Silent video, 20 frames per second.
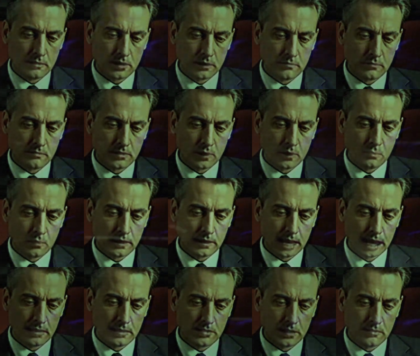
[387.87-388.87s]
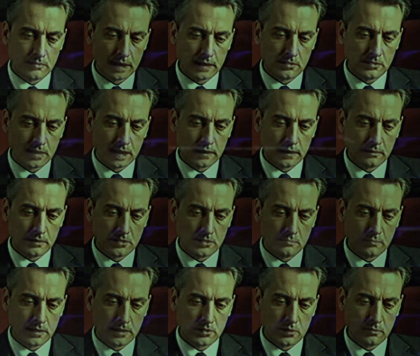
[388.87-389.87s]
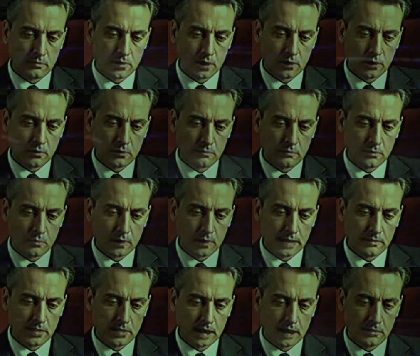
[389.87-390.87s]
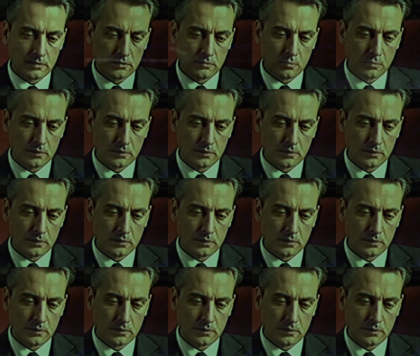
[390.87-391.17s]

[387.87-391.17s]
even though we lacked at that time the special horror of graveyards